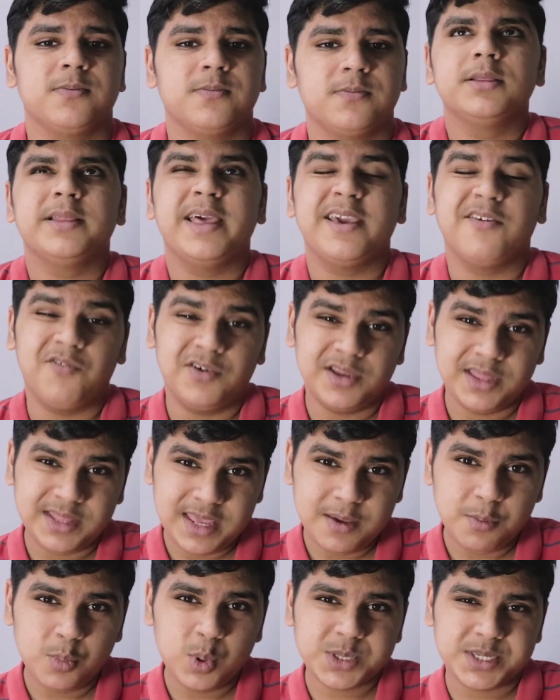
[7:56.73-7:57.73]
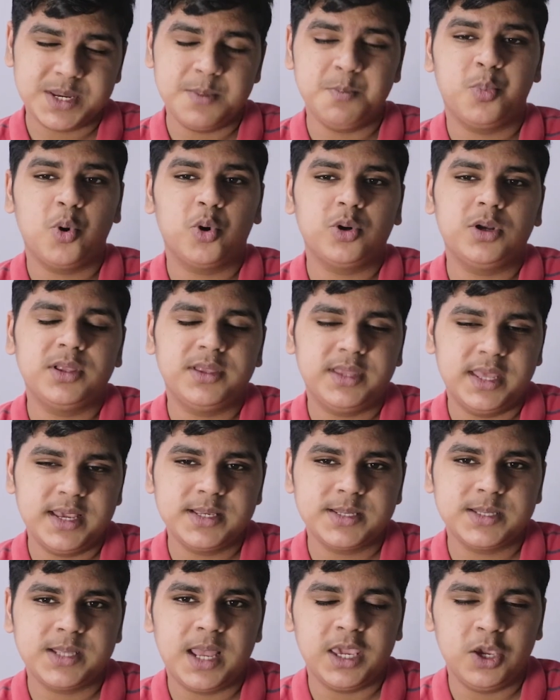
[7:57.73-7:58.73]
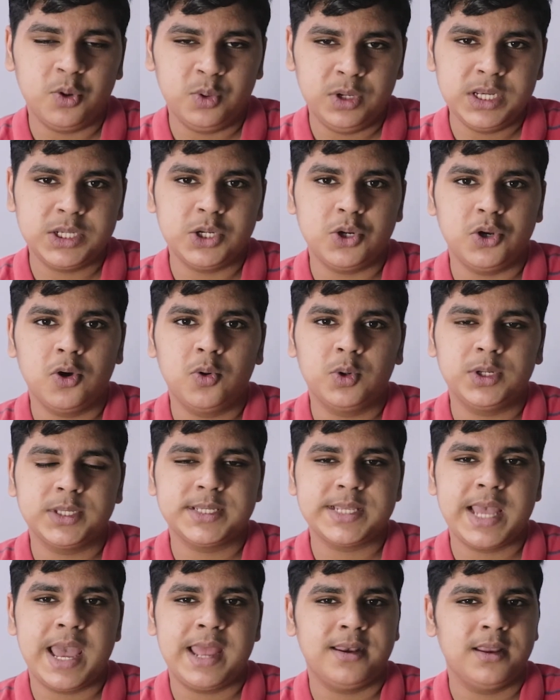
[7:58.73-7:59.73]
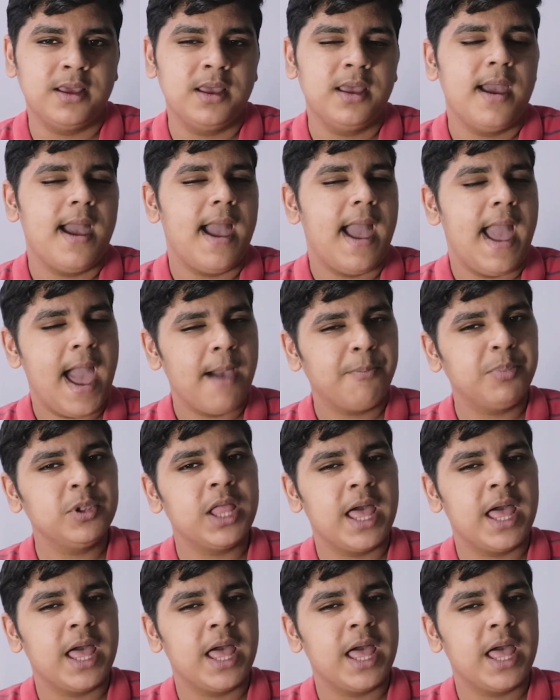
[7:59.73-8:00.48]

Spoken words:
Like one of the most important things that you need to note is that Apple